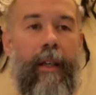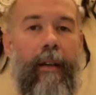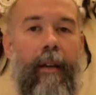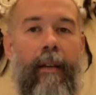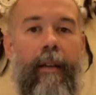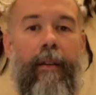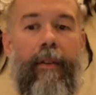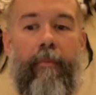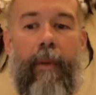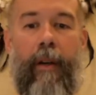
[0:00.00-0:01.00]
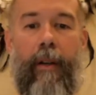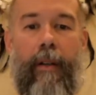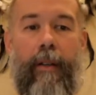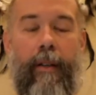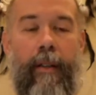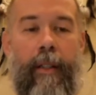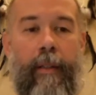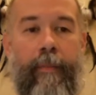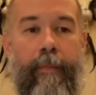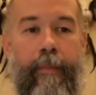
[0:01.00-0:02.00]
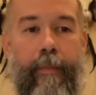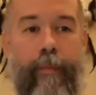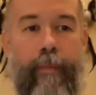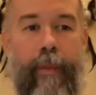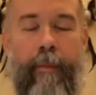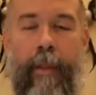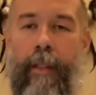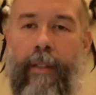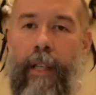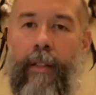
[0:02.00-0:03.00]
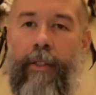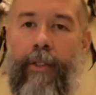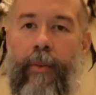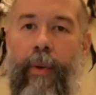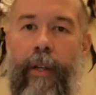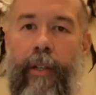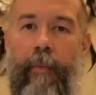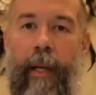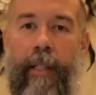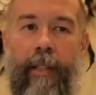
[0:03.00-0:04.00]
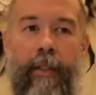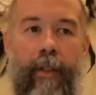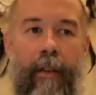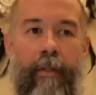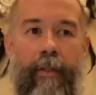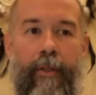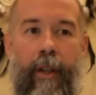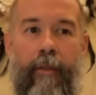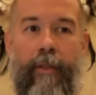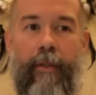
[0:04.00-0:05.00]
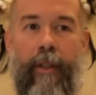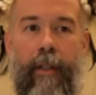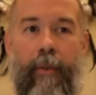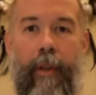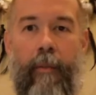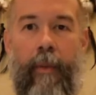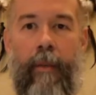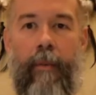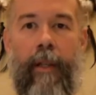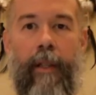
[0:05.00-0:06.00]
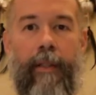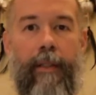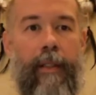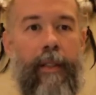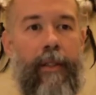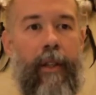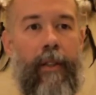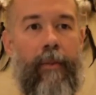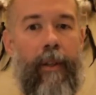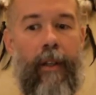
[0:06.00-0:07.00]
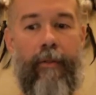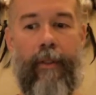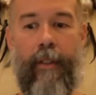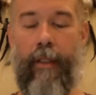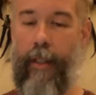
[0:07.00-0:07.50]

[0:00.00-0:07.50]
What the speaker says: and he is a monk. I'm not exactly sure where he's based. He travels around quite a bit, but I listen to his talks quite often.